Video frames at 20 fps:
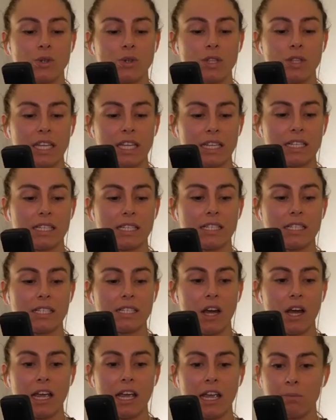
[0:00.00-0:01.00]
this.
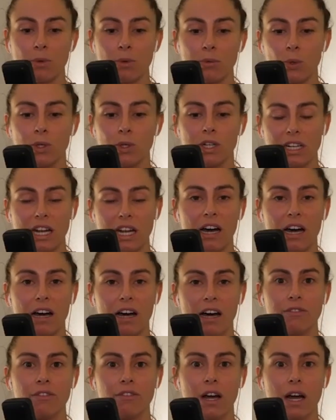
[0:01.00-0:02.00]
I am good
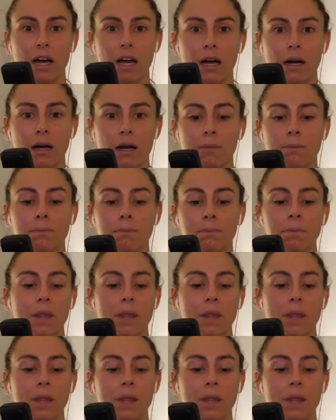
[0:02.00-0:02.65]
enough. Um,